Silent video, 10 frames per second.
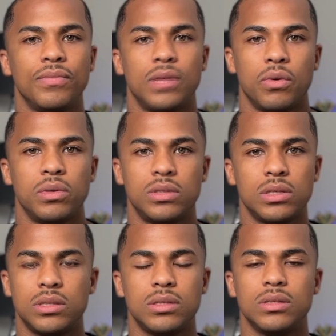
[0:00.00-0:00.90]
there was
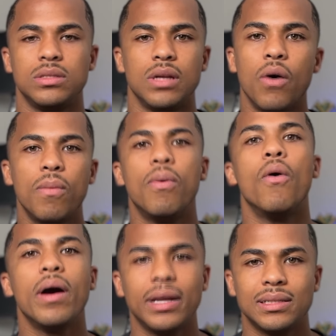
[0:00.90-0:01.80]
just no
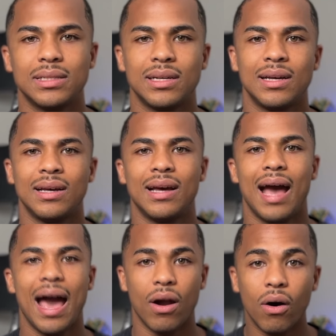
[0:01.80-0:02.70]
point
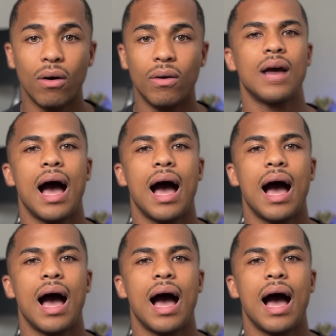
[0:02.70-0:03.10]
at all.